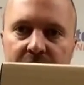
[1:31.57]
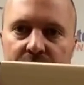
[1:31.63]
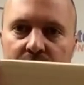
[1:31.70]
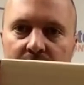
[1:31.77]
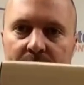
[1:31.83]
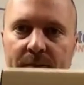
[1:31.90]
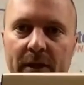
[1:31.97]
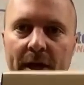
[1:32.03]
to
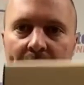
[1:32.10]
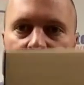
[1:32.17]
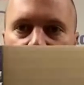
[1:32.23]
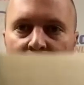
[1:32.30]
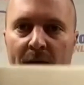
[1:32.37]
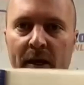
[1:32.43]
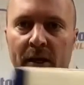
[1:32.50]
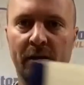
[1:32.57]
it there.
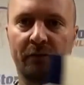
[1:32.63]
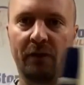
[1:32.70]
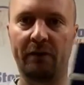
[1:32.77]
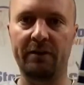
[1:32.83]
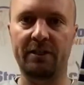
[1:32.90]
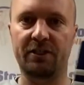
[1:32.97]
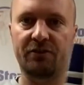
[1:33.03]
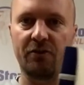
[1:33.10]

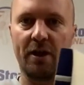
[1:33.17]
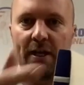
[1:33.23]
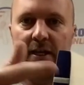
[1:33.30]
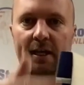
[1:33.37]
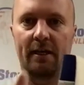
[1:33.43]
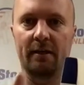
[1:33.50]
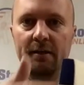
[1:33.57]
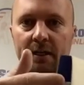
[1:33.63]
Very
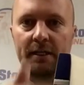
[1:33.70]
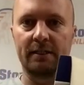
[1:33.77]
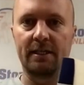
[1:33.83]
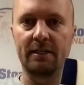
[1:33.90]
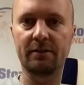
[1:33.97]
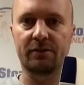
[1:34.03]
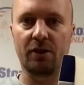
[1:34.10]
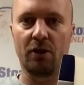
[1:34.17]
striking
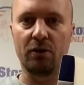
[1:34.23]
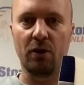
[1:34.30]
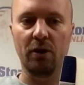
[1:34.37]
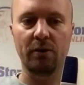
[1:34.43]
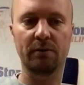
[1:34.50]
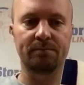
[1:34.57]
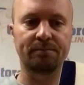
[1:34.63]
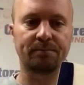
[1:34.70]
Adidas toe
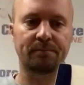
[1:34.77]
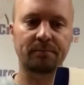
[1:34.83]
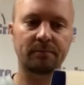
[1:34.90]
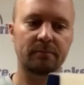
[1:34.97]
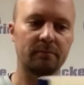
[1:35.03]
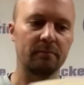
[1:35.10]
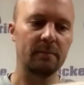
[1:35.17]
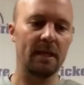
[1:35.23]
guard.
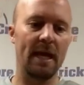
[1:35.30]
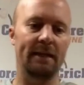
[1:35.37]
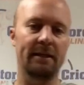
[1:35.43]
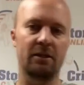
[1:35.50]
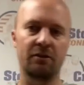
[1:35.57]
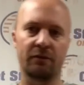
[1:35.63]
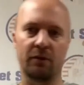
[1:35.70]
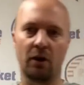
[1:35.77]
And
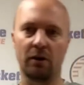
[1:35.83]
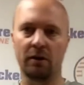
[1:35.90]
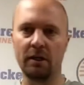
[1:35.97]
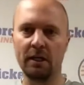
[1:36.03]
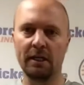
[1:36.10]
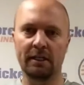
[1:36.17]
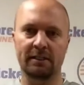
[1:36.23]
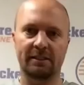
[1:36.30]
then you've got
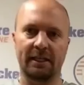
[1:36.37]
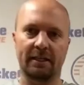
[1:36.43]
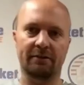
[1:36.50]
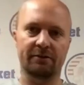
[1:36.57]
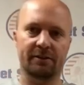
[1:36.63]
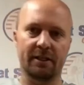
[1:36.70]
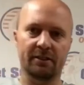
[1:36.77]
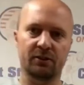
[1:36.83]

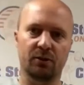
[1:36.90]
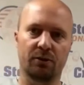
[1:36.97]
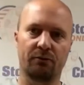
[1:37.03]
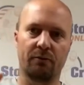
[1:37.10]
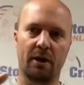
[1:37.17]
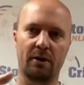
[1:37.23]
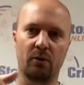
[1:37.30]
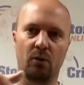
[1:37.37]
stickers that sort of
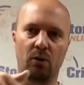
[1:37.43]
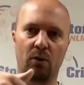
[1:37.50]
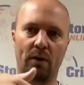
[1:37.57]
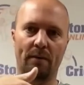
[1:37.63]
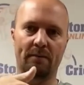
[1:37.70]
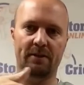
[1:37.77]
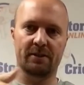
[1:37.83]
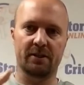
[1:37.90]
run all the way
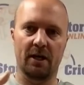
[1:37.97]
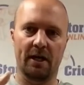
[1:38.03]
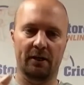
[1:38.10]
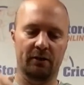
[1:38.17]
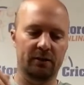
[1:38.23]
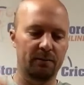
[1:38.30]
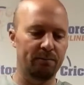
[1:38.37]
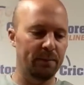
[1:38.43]
up the side,
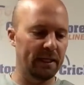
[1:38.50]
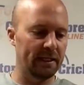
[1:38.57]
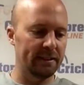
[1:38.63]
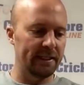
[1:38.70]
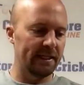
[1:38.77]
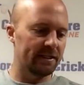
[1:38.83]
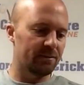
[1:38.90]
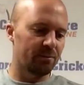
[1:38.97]
got the big
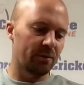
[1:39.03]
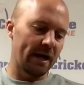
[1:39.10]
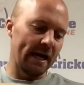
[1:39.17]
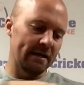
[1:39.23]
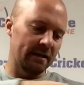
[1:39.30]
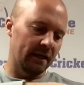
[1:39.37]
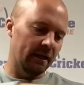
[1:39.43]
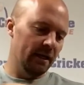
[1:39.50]
Adidas
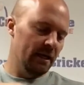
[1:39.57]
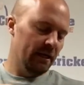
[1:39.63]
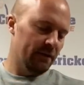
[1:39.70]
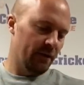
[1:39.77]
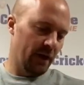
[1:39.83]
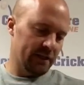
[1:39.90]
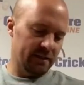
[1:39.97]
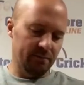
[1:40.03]
branding,
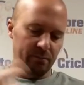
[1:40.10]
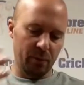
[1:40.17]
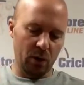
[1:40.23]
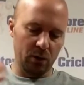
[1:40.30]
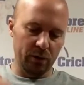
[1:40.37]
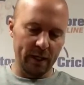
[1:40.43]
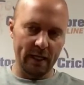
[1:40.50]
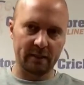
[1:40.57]
nice and
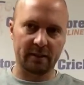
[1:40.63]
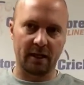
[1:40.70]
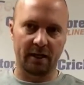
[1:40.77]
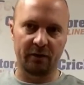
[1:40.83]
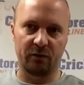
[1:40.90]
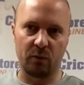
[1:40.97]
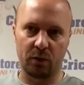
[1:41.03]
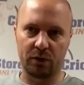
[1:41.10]
bold. That's kind
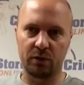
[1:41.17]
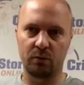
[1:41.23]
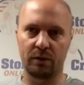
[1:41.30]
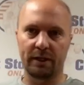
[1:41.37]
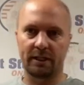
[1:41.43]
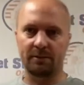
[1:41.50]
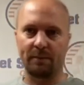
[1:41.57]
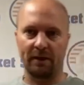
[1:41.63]
of what you would
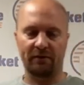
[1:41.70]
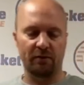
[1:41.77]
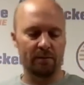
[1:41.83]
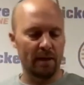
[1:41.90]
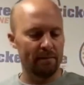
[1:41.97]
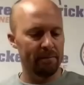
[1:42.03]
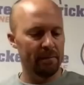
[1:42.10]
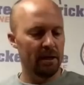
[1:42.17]
expect from
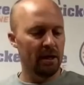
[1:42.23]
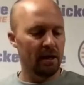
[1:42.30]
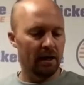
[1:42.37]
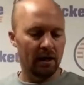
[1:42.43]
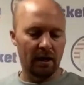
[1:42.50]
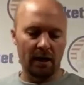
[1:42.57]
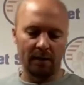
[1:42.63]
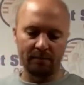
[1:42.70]

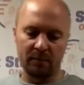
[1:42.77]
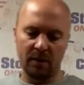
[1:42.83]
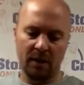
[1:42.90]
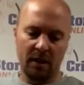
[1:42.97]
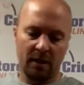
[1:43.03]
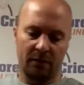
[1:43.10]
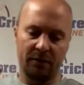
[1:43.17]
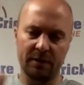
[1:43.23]
them.
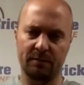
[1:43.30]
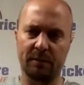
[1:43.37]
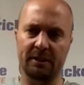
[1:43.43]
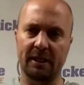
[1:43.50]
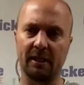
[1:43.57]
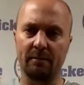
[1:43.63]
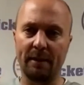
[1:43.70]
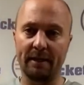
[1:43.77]
This
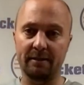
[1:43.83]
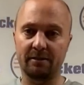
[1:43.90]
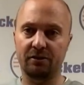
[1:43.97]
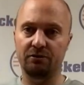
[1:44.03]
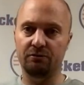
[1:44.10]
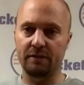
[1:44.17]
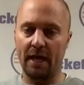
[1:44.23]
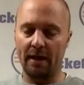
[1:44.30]
particular bat is
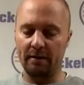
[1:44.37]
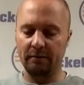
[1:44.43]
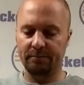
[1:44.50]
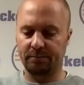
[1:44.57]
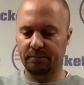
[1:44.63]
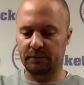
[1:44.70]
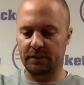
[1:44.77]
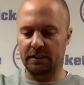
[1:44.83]
210,
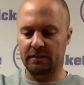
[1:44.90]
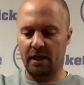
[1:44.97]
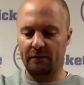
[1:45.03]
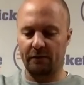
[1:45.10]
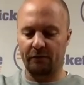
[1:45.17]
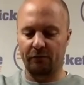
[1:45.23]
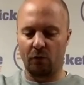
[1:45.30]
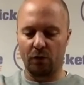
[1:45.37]
does have
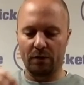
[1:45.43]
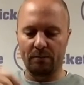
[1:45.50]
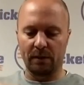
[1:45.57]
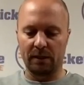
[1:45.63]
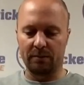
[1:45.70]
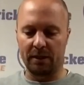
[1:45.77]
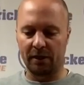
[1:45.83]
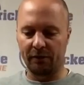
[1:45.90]
a 40
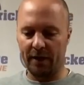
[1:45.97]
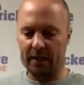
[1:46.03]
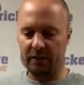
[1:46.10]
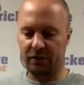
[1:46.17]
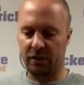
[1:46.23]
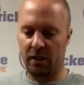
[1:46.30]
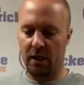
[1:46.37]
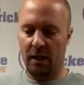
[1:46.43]
millimeter
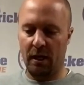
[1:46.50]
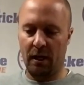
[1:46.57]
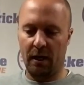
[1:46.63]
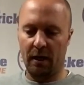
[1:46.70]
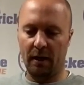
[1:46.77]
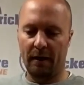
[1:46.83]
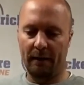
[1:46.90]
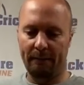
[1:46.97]
edge,
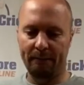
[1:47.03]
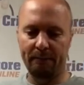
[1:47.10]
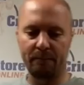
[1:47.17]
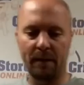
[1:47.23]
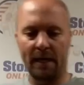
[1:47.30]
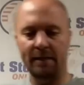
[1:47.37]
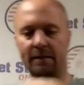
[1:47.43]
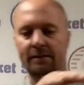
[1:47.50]

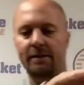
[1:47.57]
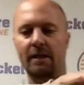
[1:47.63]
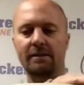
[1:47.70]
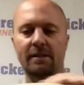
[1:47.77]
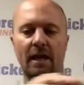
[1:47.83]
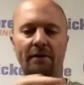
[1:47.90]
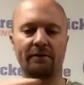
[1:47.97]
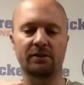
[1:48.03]
and it
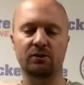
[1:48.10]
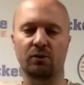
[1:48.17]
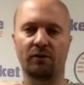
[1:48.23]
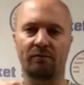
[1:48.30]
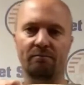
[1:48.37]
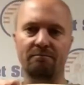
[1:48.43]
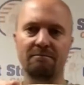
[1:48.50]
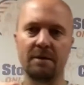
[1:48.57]
does have a sort
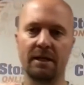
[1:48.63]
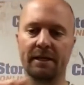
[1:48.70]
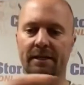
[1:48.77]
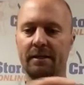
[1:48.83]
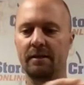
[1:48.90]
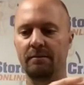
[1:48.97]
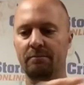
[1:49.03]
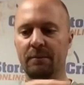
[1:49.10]
of mid
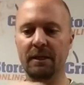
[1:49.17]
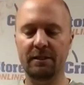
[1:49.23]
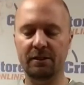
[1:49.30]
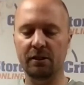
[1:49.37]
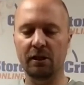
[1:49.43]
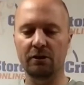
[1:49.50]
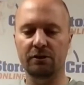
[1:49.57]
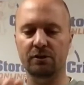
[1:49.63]

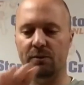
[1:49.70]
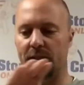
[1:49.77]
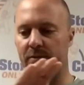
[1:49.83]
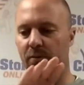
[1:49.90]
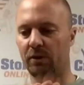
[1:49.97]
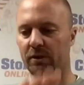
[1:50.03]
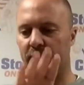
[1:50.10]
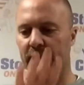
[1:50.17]
to low sweet
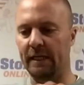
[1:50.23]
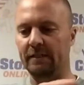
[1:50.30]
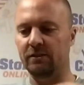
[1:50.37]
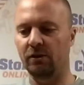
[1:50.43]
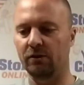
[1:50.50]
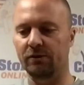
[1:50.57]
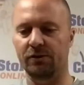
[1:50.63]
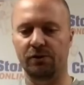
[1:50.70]
spot. It's
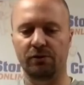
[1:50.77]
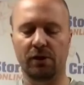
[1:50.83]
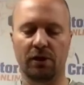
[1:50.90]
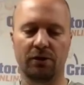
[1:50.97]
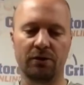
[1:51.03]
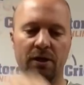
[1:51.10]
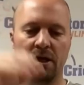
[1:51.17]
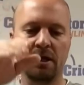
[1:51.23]
not too
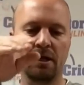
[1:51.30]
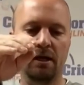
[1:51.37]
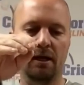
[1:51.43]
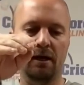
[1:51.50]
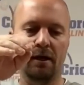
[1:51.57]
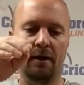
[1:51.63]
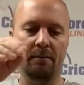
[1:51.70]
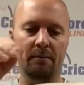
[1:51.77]
low.
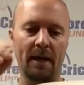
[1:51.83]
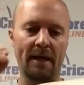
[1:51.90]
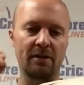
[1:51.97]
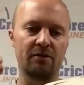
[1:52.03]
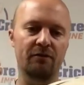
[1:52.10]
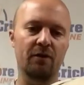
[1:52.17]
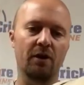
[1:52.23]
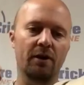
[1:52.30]
And
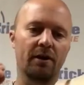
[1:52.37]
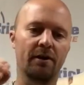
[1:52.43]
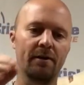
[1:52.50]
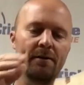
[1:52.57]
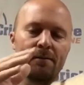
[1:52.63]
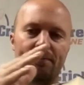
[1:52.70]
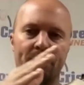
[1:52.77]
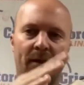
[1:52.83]
you've got
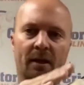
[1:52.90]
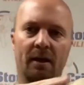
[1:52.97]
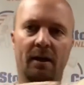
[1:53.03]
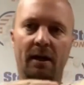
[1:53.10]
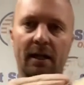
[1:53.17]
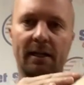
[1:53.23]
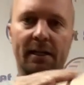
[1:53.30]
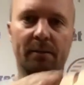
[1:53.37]

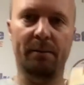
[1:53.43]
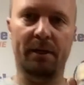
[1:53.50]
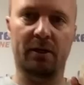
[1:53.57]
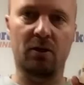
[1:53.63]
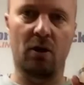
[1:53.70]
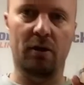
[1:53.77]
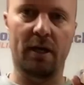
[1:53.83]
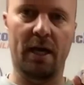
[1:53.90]
a little bit of
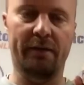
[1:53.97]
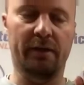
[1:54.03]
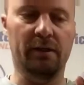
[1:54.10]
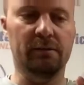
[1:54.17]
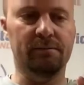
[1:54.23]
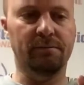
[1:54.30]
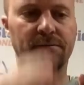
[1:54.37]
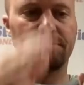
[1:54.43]
concaving.